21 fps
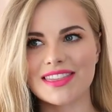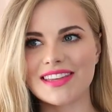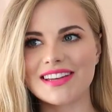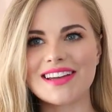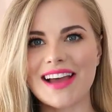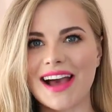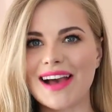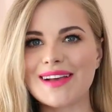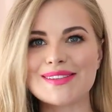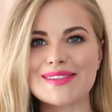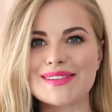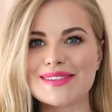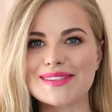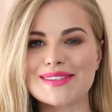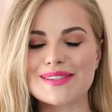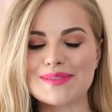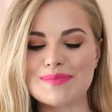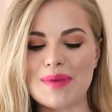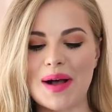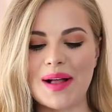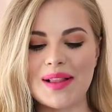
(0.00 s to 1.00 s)
the
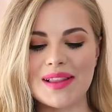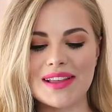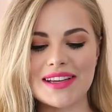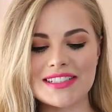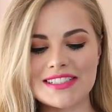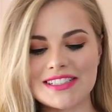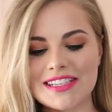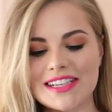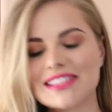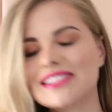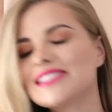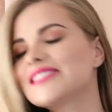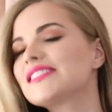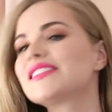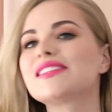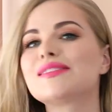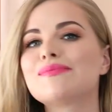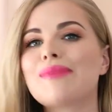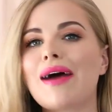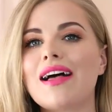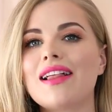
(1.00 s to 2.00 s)
nicest smell. It
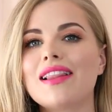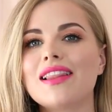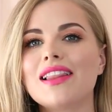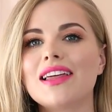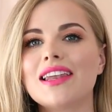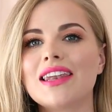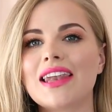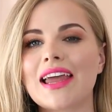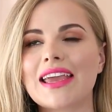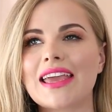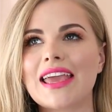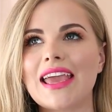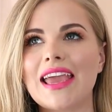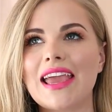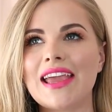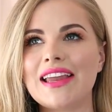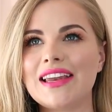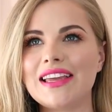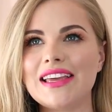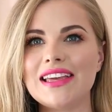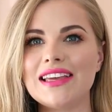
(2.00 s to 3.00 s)
doesn't smell like
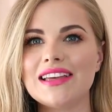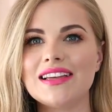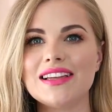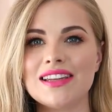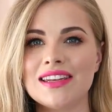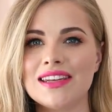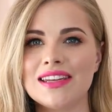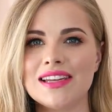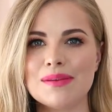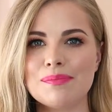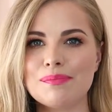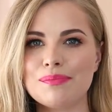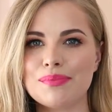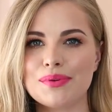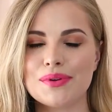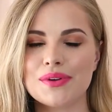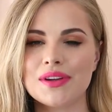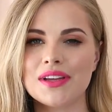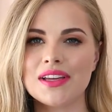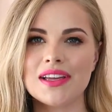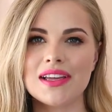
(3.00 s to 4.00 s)
any lip
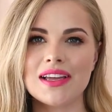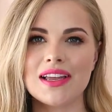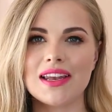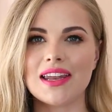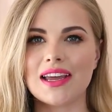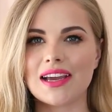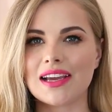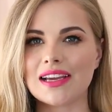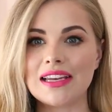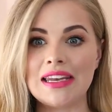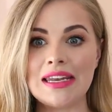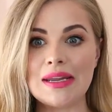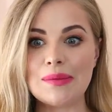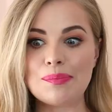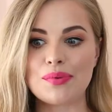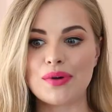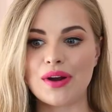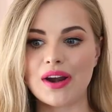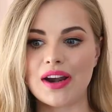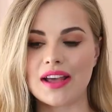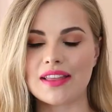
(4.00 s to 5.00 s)

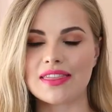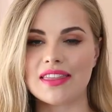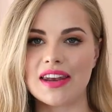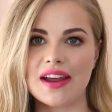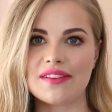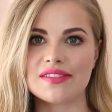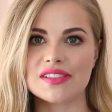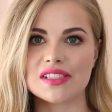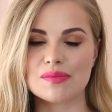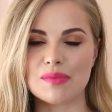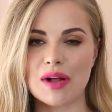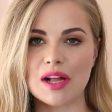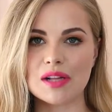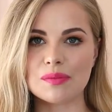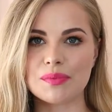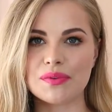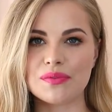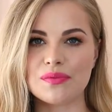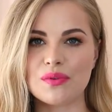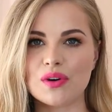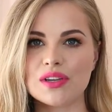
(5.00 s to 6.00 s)
product that I've
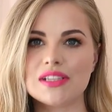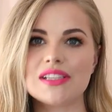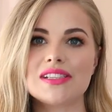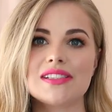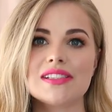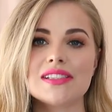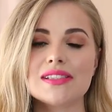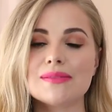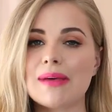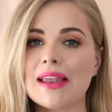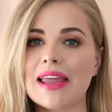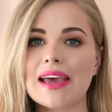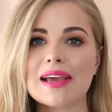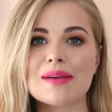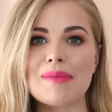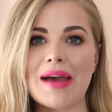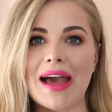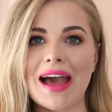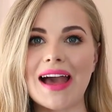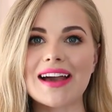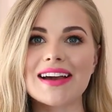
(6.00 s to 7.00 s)
smelled before. It doesn't smell
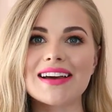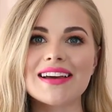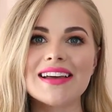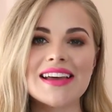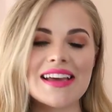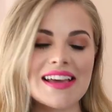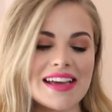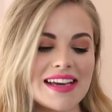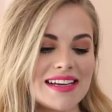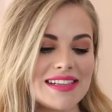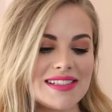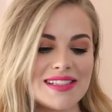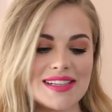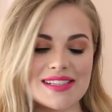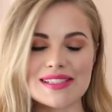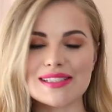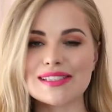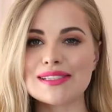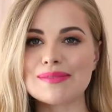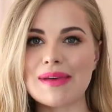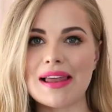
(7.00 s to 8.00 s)
like MAC. It
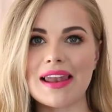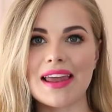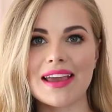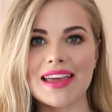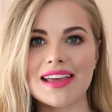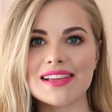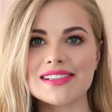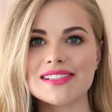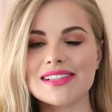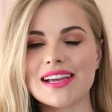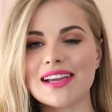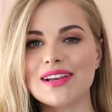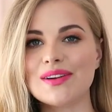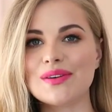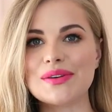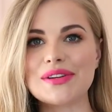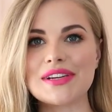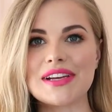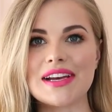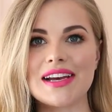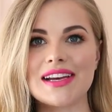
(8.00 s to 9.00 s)
doesn't smell like Estee
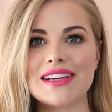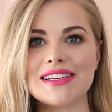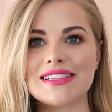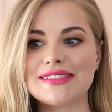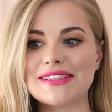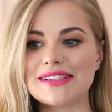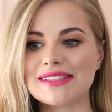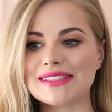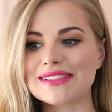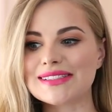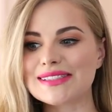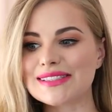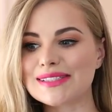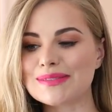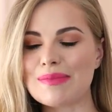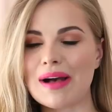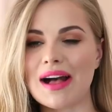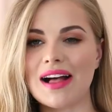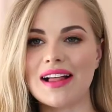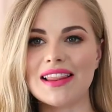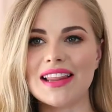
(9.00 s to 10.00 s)
Lauder. It doesn't
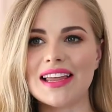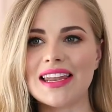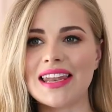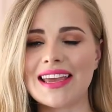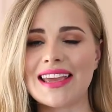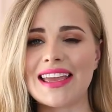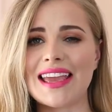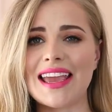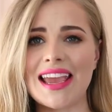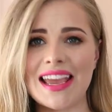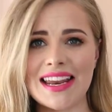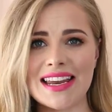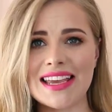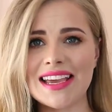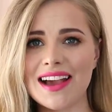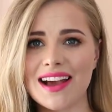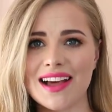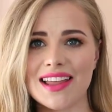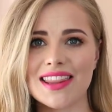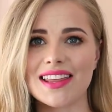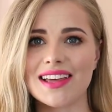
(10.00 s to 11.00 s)
smell like
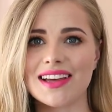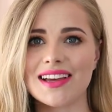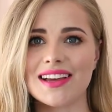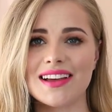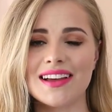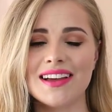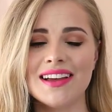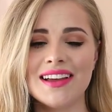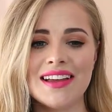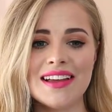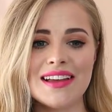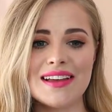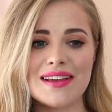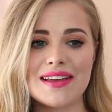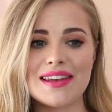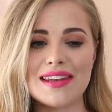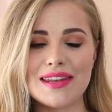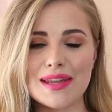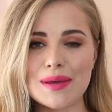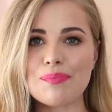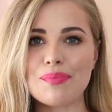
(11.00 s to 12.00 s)
any other
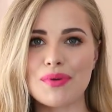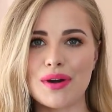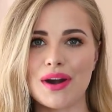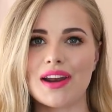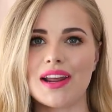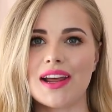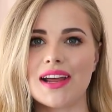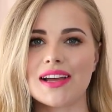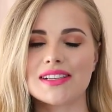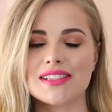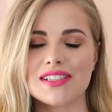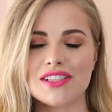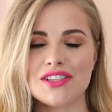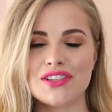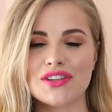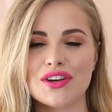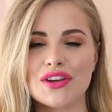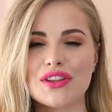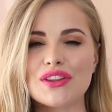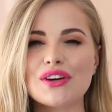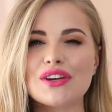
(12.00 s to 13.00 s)
lip product.
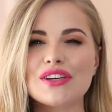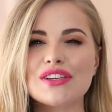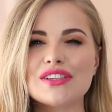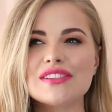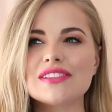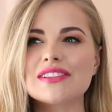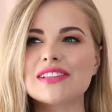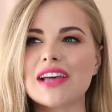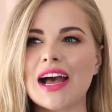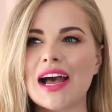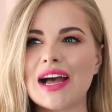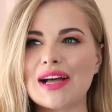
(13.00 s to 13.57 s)
You know, those